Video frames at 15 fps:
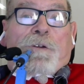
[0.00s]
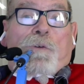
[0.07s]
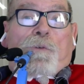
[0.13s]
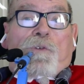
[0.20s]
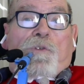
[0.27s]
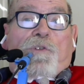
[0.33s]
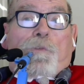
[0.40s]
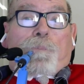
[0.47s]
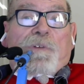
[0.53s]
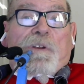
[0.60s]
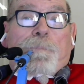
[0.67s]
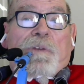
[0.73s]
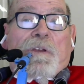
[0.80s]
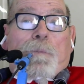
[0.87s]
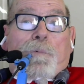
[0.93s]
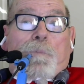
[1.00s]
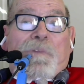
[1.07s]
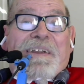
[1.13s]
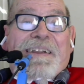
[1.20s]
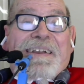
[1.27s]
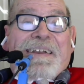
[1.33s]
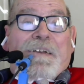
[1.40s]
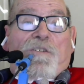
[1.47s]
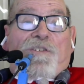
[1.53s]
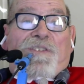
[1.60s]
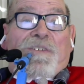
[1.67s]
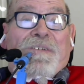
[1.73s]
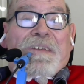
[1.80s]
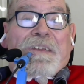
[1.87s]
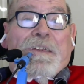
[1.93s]
who used to pick me up at my
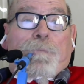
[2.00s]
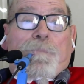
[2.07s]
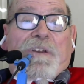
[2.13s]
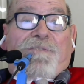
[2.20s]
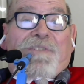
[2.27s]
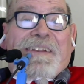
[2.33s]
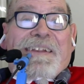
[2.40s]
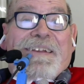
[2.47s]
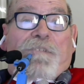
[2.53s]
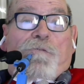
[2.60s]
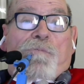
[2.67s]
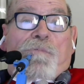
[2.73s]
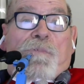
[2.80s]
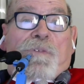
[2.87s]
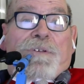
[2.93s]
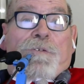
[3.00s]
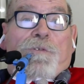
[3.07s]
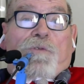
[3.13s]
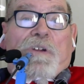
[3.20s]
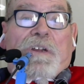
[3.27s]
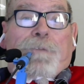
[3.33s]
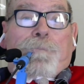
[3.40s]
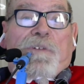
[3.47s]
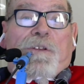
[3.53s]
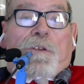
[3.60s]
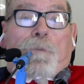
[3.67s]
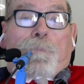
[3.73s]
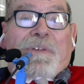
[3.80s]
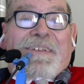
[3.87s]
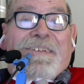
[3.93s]
house in my van, drive me to
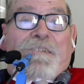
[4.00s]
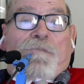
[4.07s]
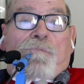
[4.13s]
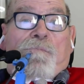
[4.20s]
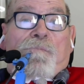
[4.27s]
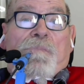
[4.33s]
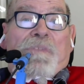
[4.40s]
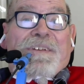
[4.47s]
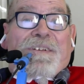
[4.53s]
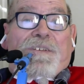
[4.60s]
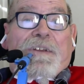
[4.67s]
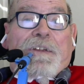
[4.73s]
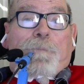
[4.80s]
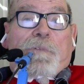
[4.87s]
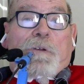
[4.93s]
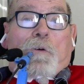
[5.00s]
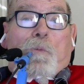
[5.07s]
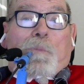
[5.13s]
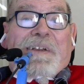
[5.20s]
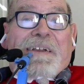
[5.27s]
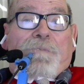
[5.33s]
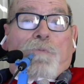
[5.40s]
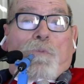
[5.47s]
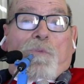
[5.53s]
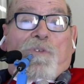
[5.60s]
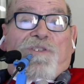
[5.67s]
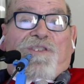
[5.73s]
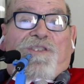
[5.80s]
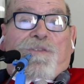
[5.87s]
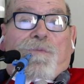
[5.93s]
the meeting, and take me home
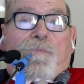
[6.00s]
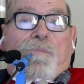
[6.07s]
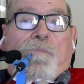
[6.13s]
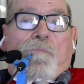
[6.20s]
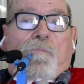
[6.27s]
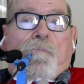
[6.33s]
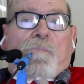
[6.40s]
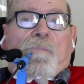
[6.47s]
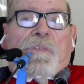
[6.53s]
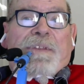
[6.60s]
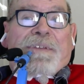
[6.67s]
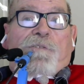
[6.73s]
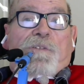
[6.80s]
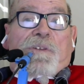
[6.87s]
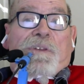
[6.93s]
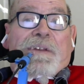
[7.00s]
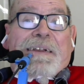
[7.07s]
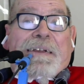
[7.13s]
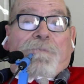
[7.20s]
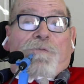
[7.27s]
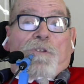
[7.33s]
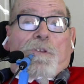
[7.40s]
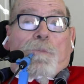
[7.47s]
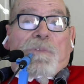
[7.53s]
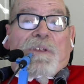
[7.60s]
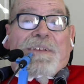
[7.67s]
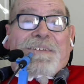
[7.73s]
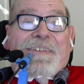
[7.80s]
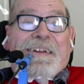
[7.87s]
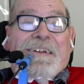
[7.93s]
afterwards. After the
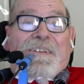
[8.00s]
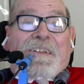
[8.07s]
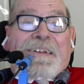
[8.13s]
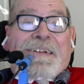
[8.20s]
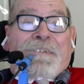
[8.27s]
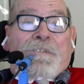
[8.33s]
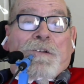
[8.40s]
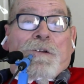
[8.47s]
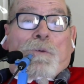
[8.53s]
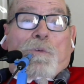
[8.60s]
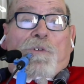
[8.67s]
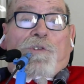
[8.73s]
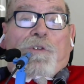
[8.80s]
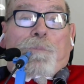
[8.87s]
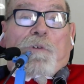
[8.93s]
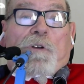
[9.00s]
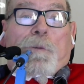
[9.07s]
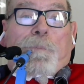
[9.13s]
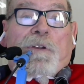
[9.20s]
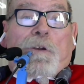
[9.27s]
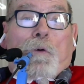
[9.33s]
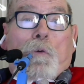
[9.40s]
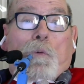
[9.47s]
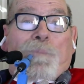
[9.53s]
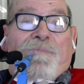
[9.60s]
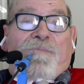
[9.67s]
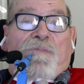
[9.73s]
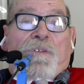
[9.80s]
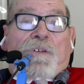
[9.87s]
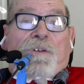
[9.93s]
meeting that night, when she brought me home,
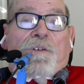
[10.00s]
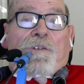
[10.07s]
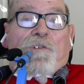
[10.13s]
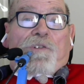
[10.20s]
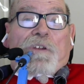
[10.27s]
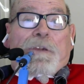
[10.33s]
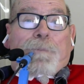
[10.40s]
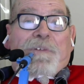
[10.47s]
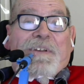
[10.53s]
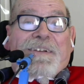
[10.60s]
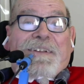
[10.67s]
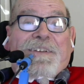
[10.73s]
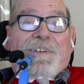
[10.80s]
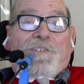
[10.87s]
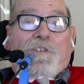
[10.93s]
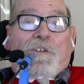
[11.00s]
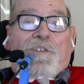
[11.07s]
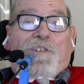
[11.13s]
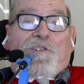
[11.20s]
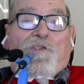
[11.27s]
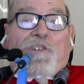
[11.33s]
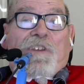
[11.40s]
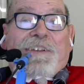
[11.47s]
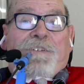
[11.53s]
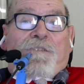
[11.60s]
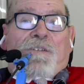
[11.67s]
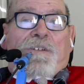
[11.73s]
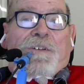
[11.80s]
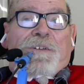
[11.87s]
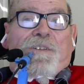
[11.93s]
she gave me a kiss on the cheek
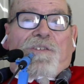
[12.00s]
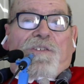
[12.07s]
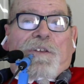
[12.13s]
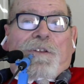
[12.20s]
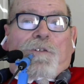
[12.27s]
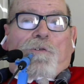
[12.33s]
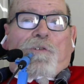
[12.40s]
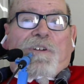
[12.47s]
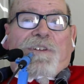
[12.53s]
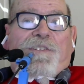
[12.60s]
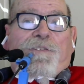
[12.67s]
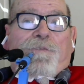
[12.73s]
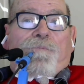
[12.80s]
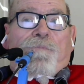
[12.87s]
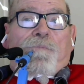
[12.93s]
and said, Chris,